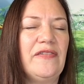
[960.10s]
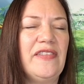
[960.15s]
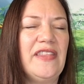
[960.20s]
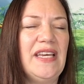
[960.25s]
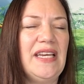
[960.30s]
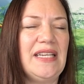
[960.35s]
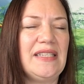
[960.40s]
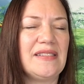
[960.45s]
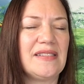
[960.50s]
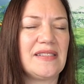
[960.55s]

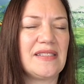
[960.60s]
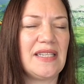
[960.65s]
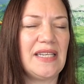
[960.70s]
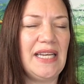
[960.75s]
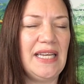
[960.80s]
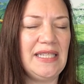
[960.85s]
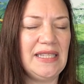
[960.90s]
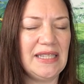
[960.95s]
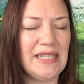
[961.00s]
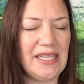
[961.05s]
this
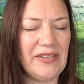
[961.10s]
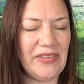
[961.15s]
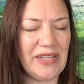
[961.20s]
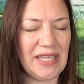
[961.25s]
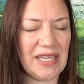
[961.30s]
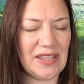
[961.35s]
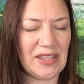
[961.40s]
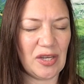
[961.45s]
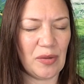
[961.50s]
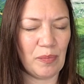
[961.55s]
and living
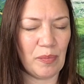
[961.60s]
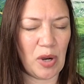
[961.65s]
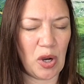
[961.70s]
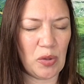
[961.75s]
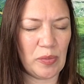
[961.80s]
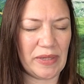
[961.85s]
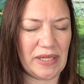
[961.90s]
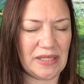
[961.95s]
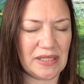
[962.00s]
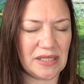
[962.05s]
in the
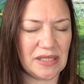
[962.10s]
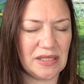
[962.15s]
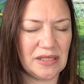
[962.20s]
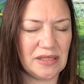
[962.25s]
moment,